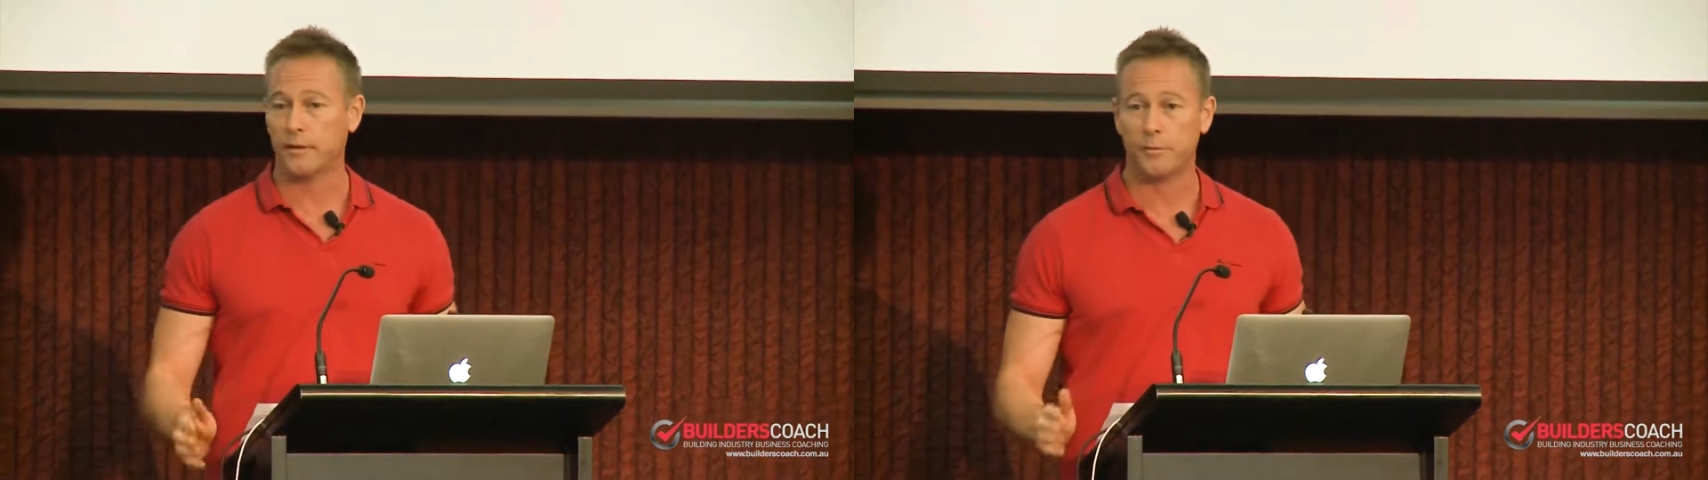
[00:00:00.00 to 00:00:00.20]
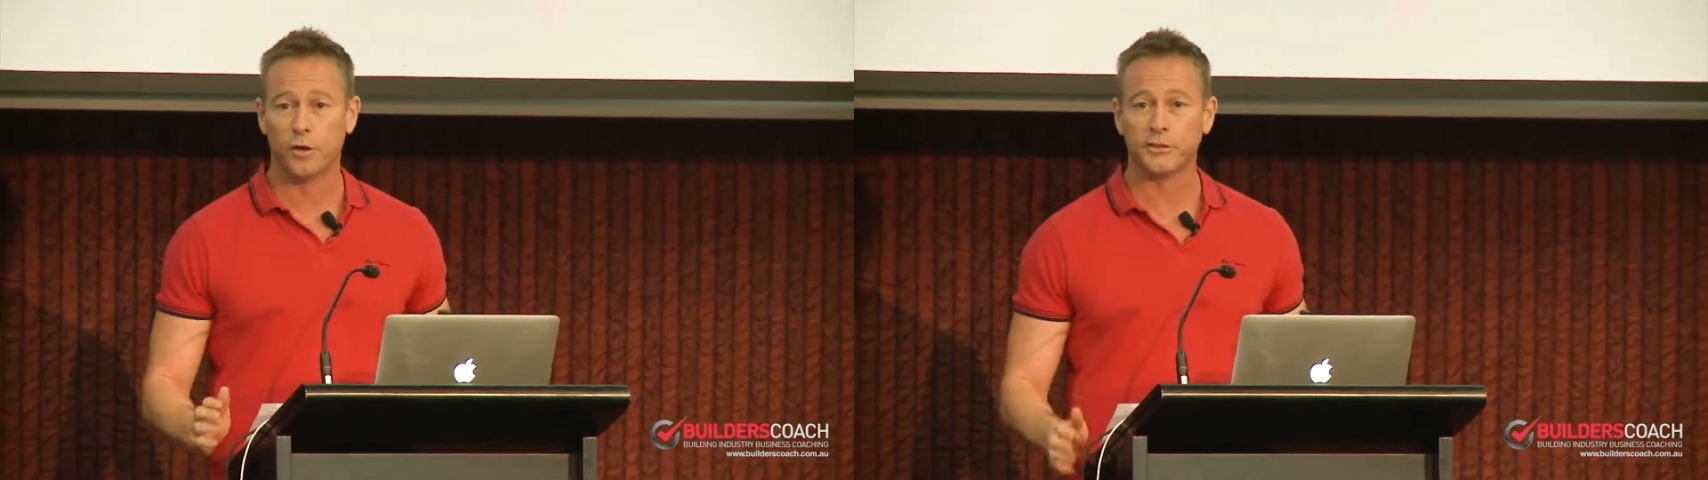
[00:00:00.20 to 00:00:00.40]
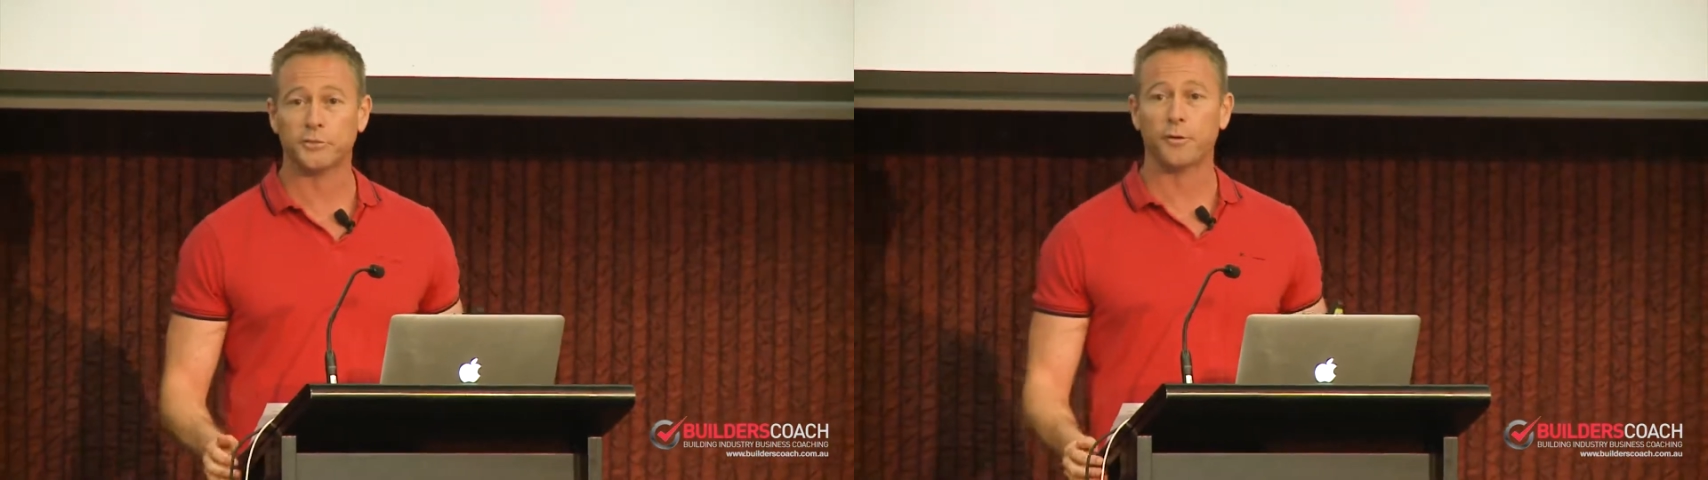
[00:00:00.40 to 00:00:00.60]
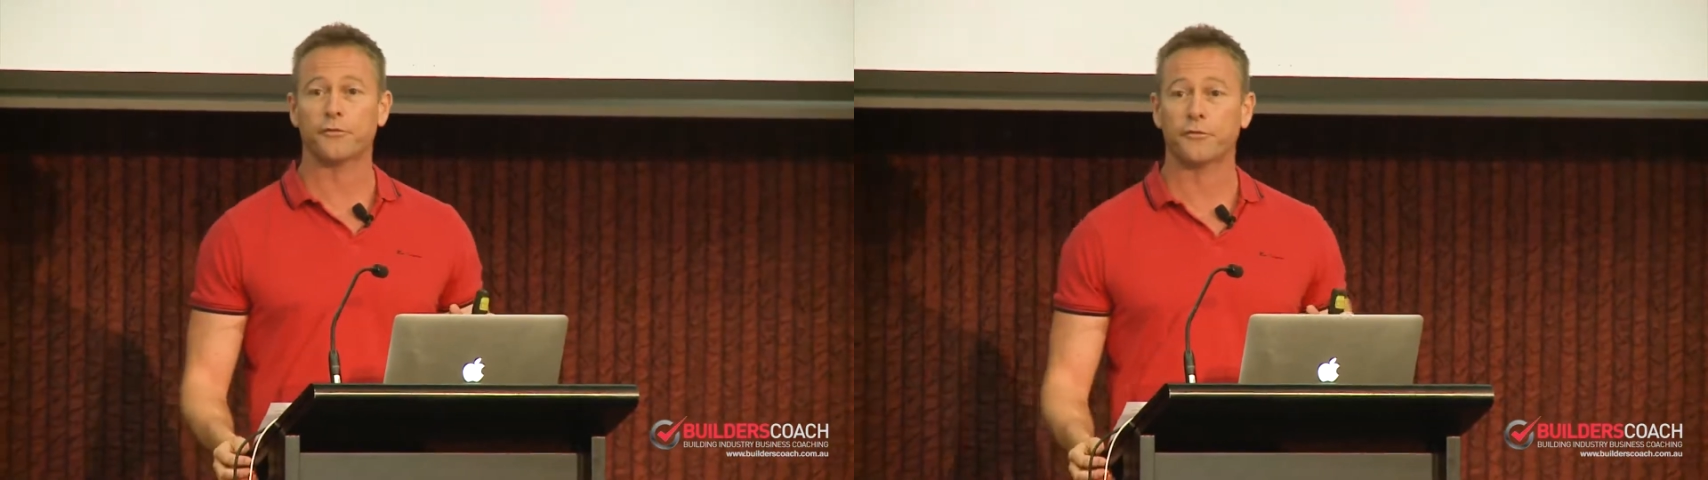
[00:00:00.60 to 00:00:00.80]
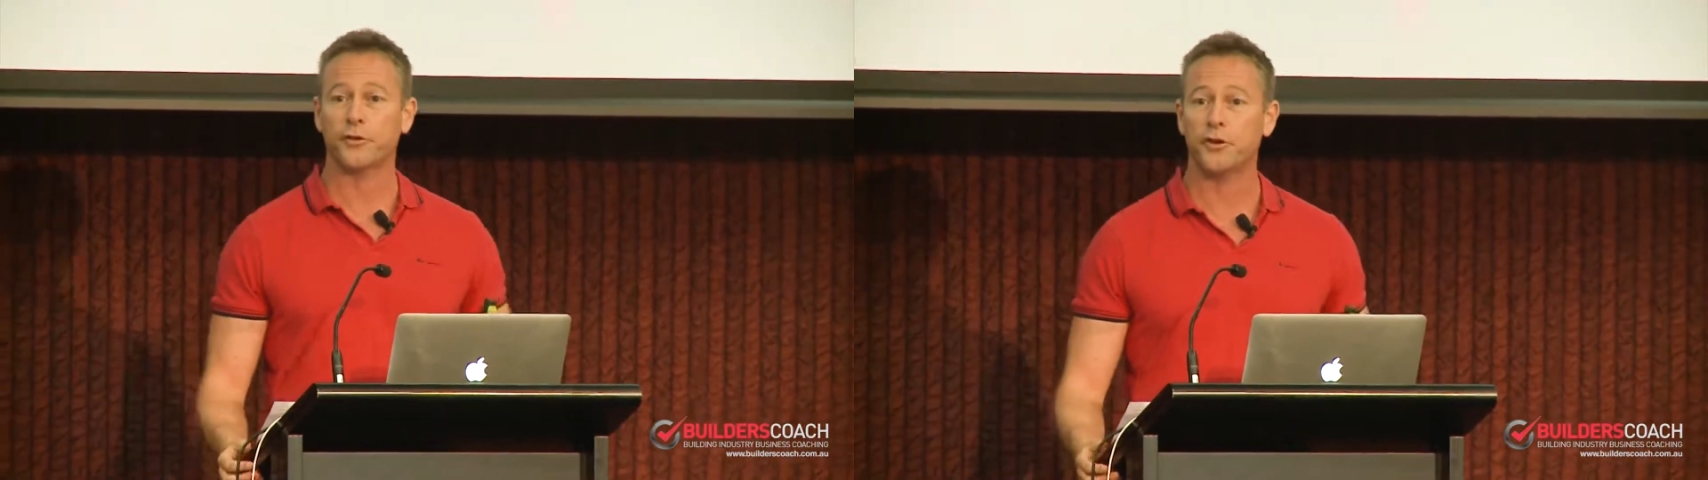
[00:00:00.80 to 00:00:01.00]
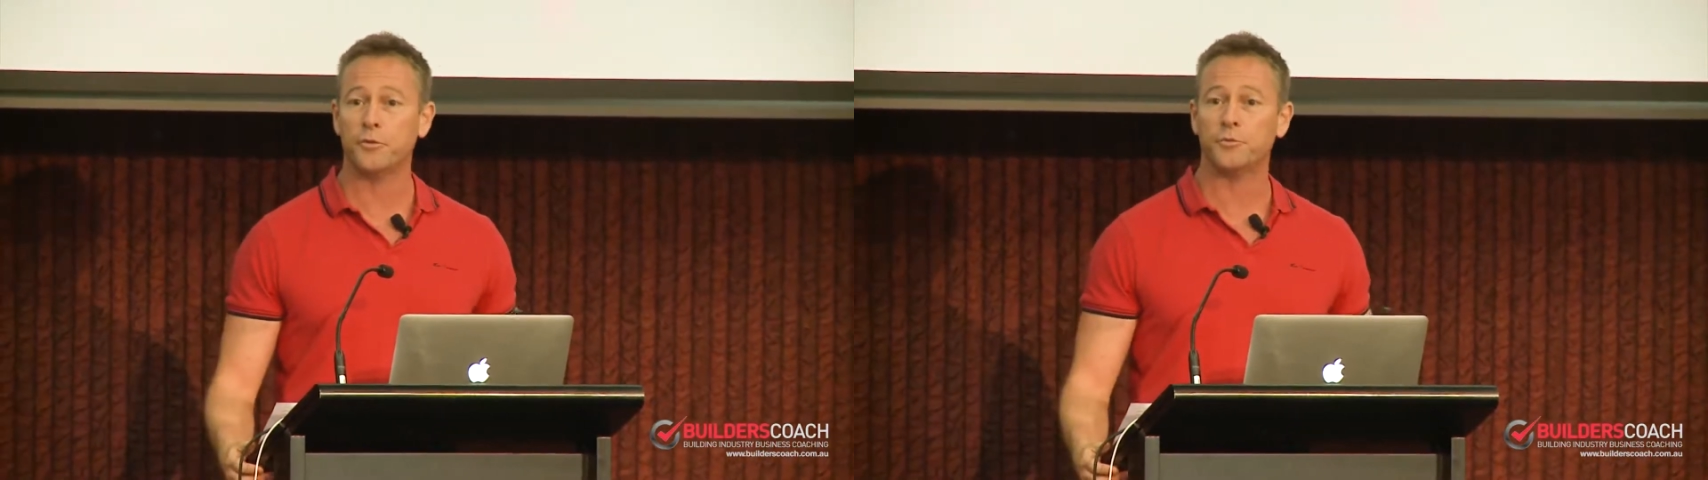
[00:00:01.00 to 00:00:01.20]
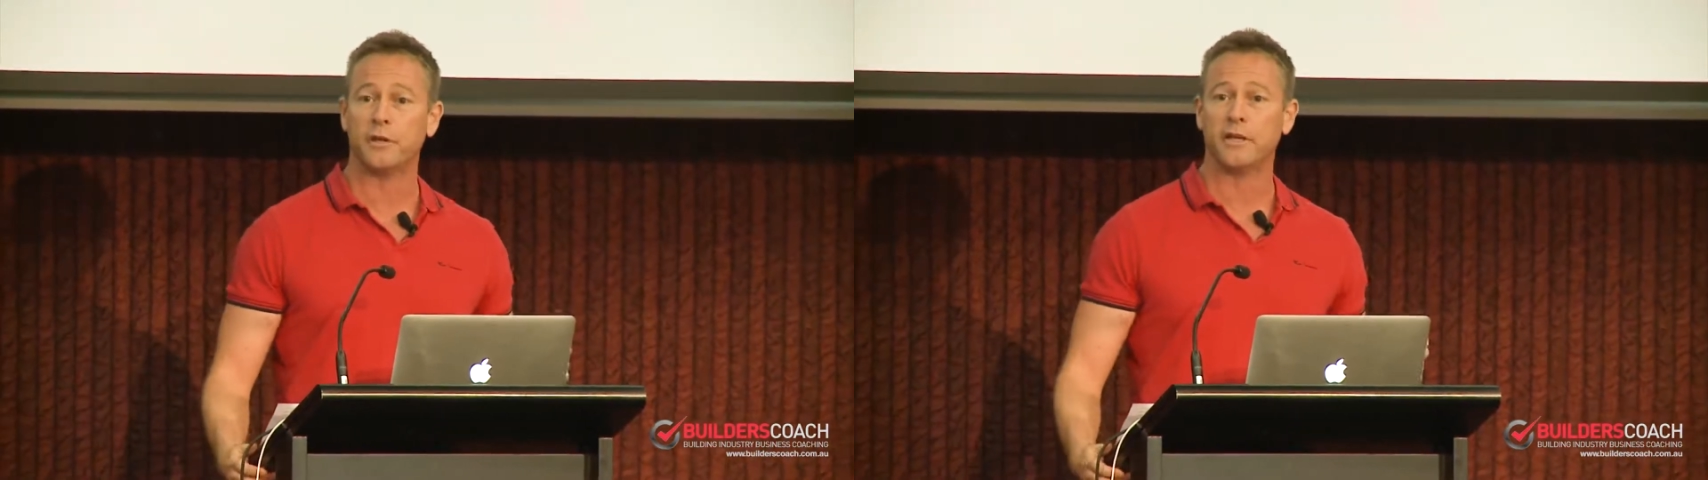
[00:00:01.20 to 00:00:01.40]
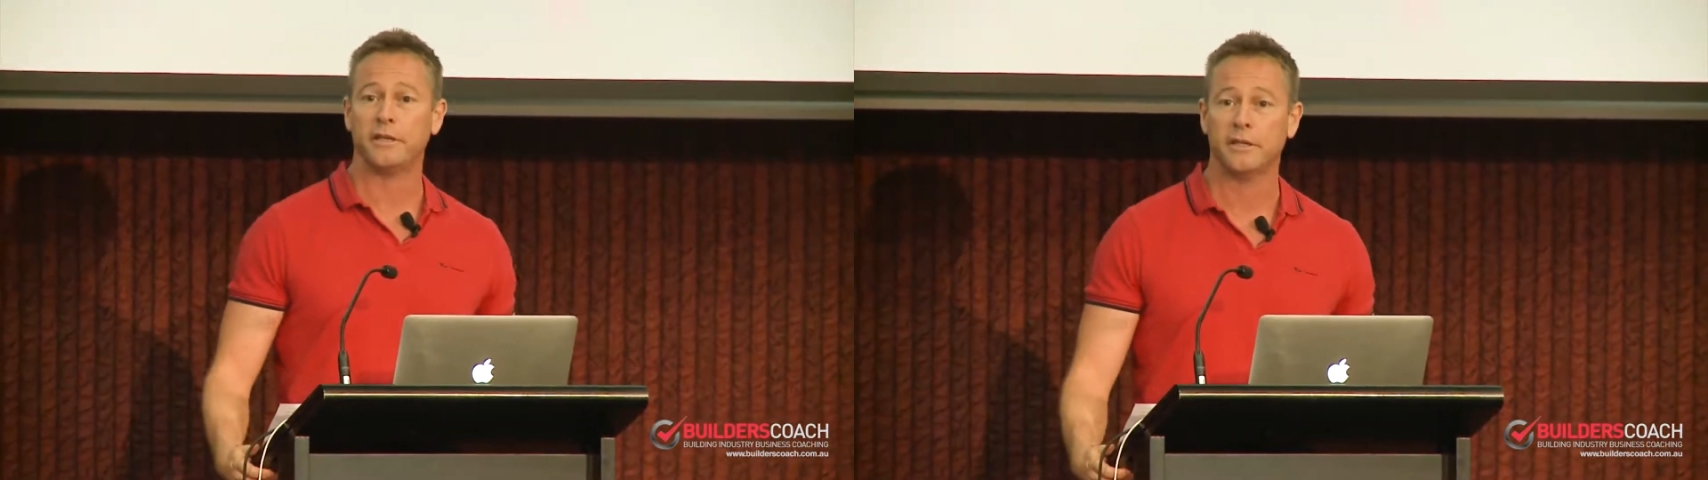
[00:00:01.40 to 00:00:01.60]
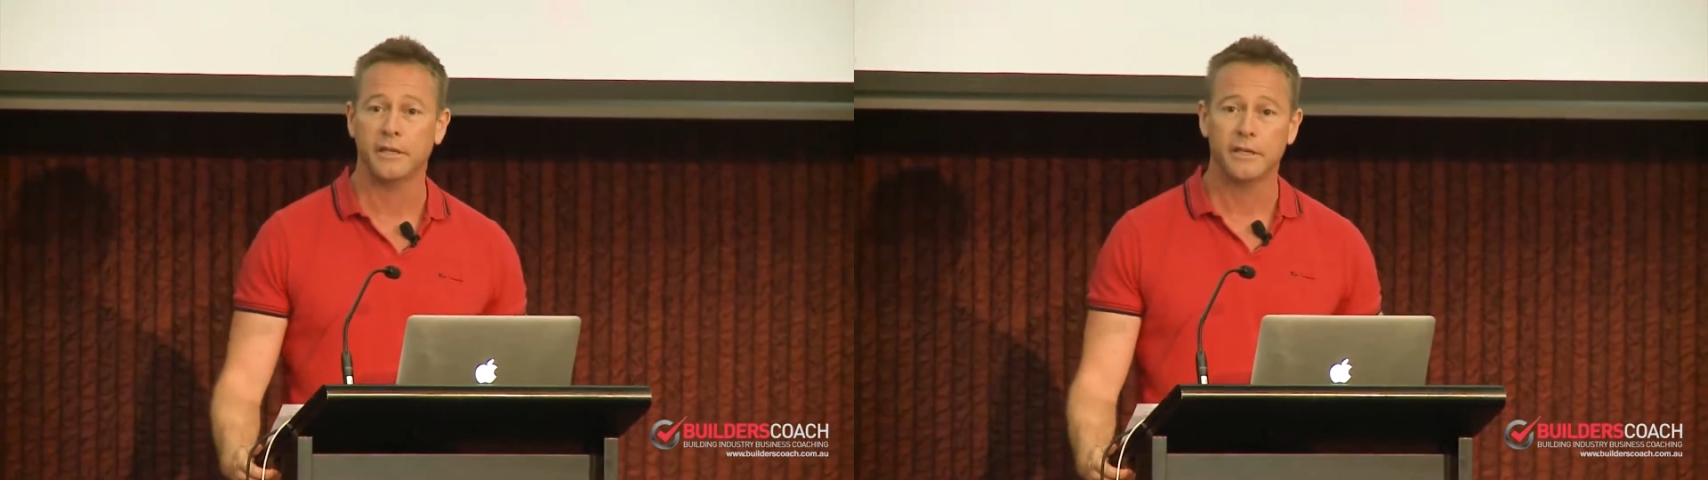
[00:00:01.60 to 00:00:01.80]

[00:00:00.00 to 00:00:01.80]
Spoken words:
Impossible for a human being